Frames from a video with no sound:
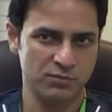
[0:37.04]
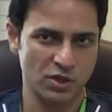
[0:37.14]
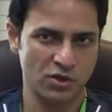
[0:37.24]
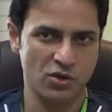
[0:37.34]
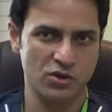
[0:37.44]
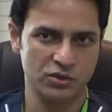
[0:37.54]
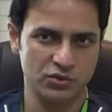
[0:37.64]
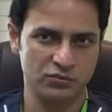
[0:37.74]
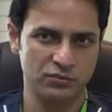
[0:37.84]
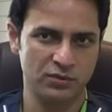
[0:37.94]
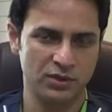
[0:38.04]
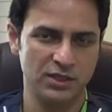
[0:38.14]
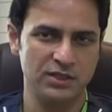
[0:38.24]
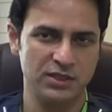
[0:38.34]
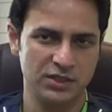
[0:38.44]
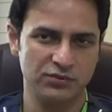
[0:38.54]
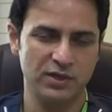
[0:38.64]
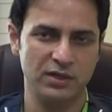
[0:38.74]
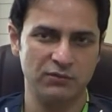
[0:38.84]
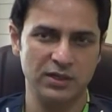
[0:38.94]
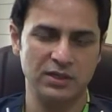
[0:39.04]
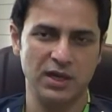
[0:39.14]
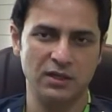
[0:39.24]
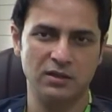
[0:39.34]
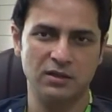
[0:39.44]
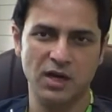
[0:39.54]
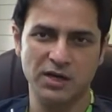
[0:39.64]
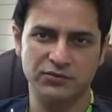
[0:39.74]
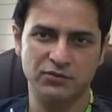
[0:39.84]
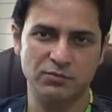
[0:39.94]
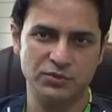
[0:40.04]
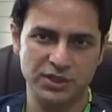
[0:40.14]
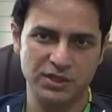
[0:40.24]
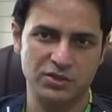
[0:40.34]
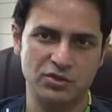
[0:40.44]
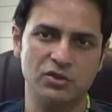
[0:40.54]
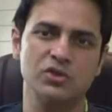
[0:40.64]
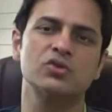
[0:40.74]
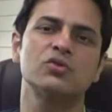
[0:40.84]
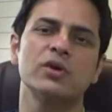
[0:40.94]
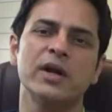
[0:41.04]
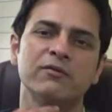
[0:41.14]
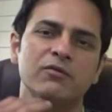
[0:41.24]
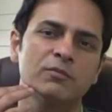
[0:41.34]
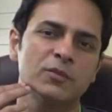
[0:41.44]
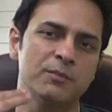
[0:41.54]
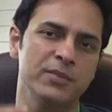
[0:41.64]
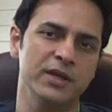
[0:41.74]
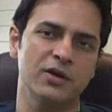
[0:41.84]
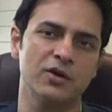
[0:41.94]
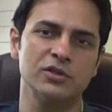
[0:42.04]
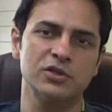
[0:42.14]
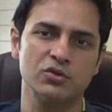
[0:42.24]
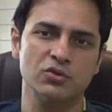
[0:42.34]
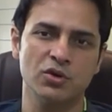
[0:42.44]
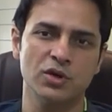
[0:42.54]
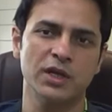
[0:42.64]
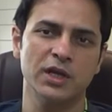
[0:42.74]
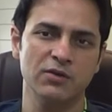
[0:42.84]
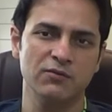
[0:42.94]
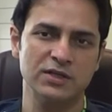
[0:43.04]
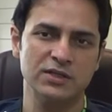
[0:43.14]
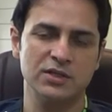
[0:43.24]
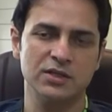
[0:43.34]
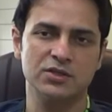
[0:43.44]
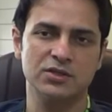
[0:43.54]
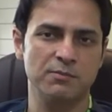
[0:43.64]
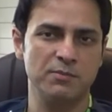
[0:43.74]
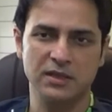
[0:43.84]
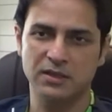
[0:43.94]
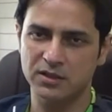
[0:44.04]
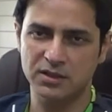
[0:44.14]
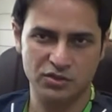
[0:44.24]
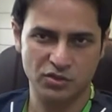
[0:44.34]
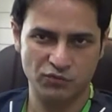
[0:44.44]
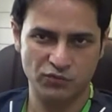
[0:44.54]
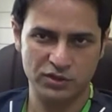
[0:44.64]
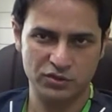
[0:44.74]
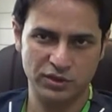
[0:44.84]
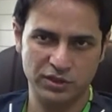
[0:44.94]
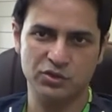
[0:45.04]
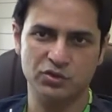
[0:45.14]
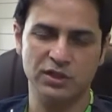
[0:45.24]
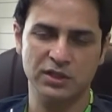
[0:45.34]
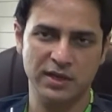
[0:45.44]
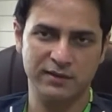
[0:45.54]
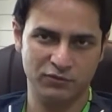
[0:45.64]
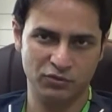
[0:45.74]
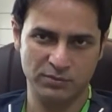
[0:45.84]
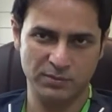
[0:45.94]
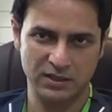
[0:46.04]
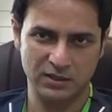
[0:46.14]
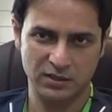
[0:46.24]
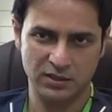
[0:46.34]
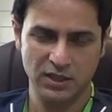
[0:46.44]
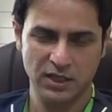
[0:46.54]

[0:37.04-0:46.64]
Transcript: because these days we take the grafts from chest also and from the beard also, in which the strip method does not work, so it is only the FUE method.